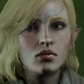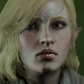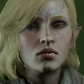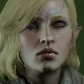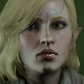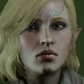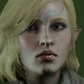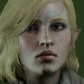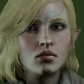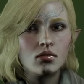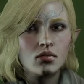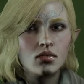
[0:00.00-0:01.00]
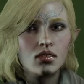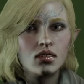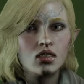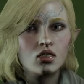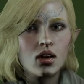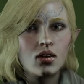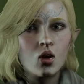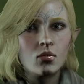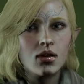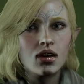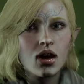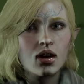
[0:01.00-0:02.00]
It's male or female voice. Why do we have
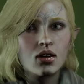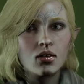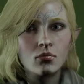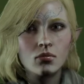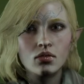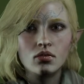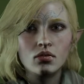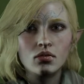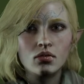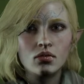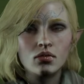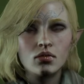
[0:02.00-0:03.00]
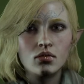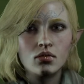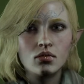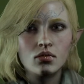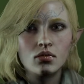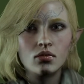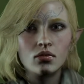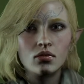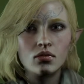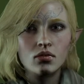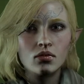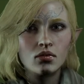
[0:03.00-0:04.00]
that option?
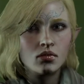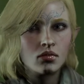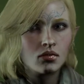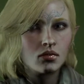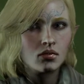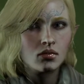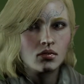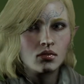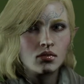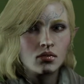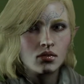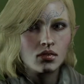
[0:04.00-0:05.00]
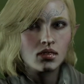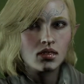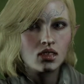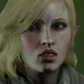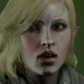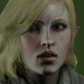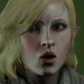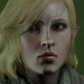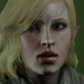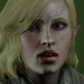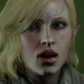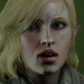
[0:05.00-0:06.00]
Oh, I guess, whatever. I mean, she kind of looks like a
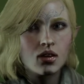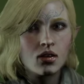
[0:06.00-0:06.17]
dude.